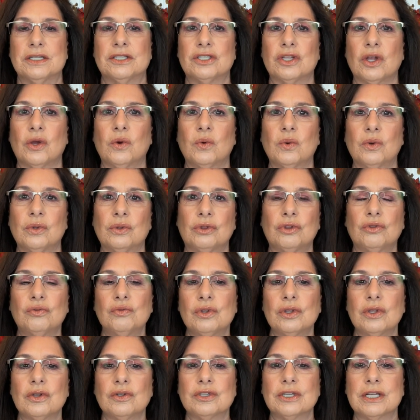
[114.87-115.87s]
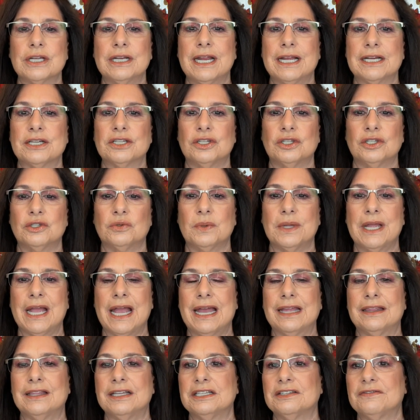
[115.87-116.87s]
So through those connections, we
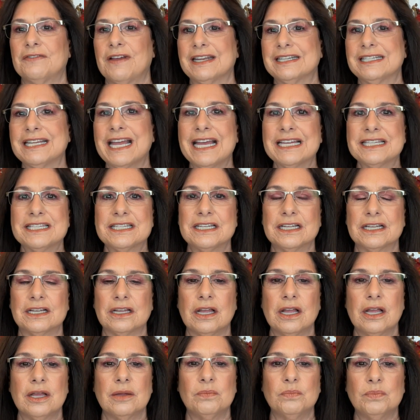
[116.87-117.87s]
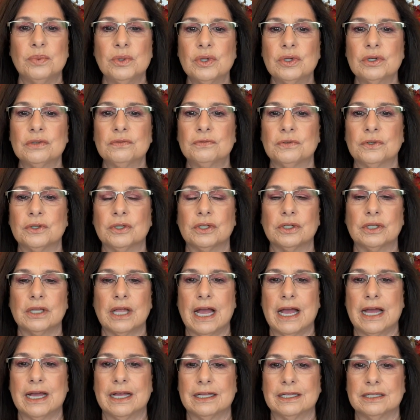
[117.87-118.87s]
had these fantastic, beautiful
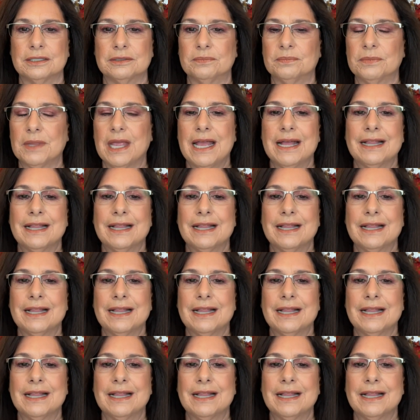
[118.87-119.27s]
uh,